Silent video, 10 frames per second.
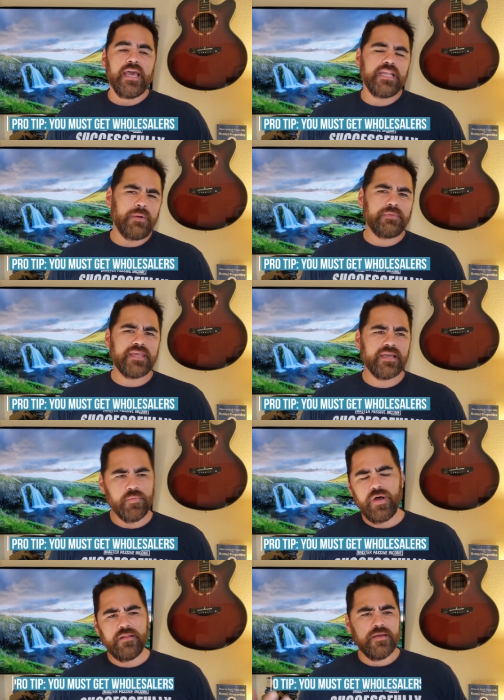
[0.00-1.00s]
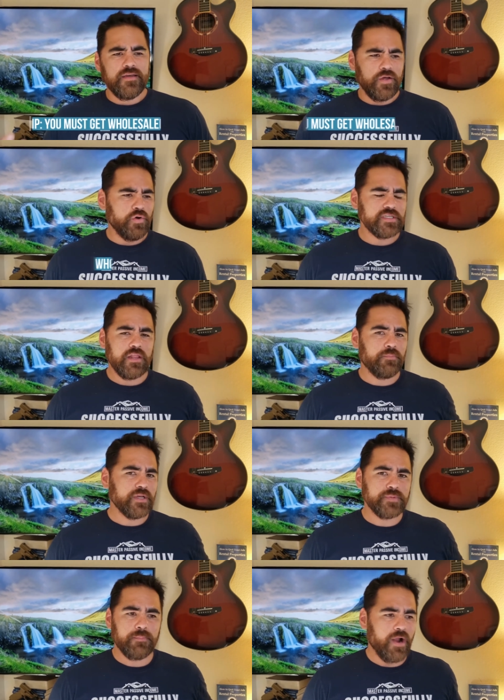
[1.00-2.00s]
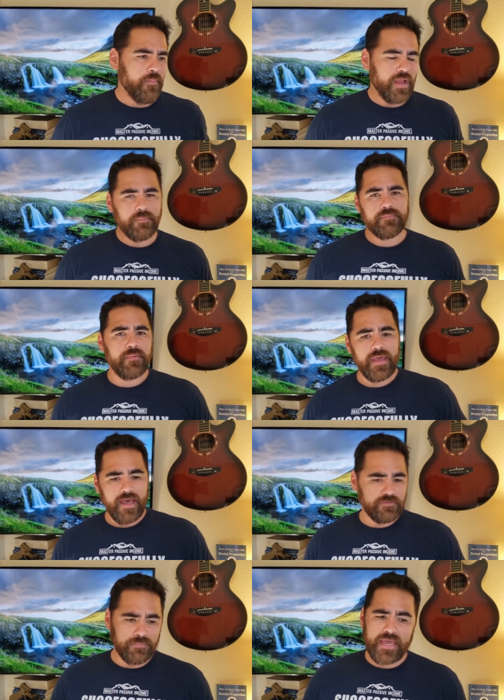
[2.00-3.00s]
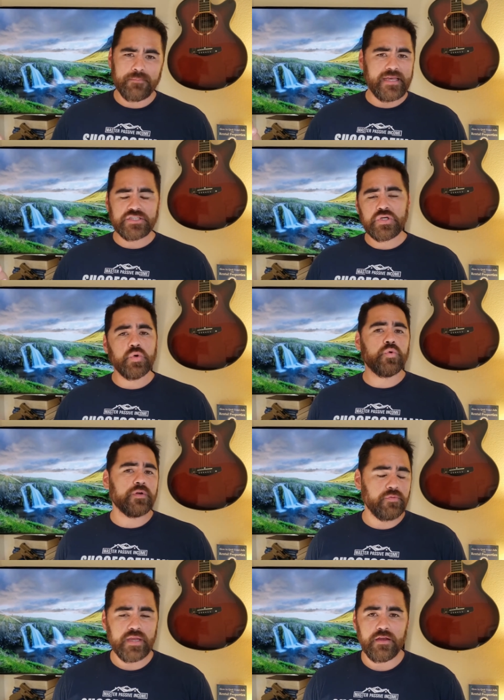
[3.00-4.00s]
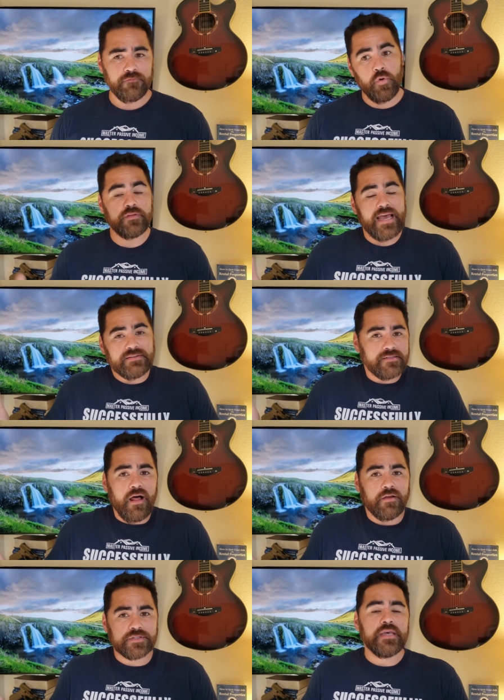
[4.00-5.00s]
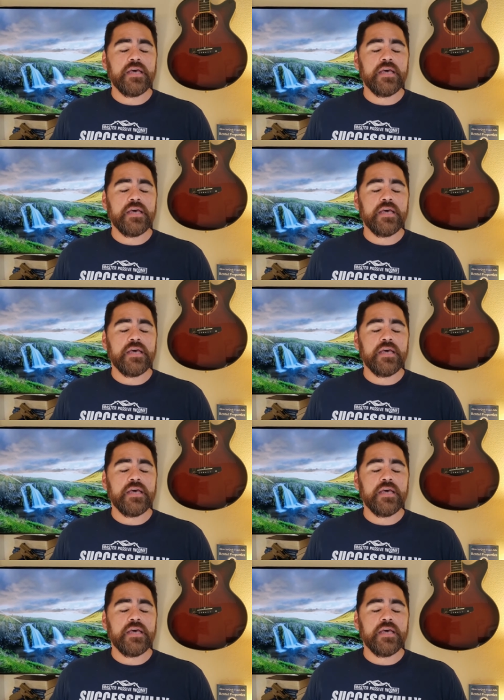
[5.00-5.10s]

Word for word: You might be thinking, well, you know, wholesaler brings me a property. I'm going to have to pay him like two or three or four thousand dollars